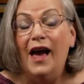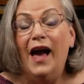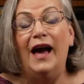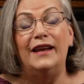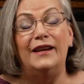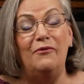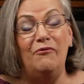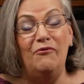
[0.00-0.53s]
And
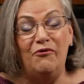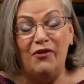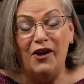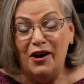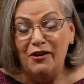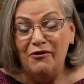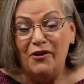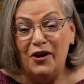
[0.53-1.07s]
I'm
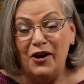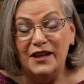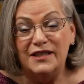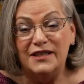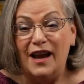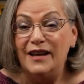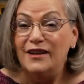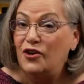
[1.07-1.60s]
very, very
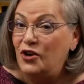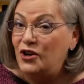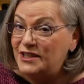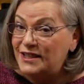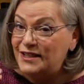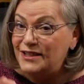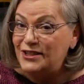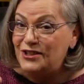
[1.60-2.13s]
excited because
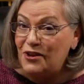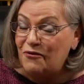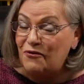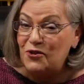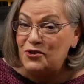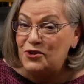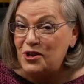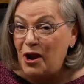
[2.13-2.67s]
this is the
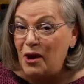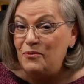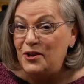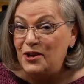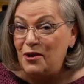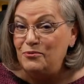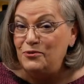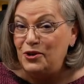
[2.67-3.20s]
first time that
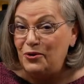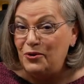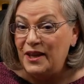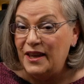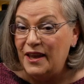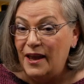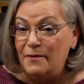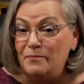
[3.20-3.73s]
I'm doing
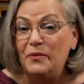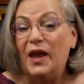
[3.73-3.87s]
it.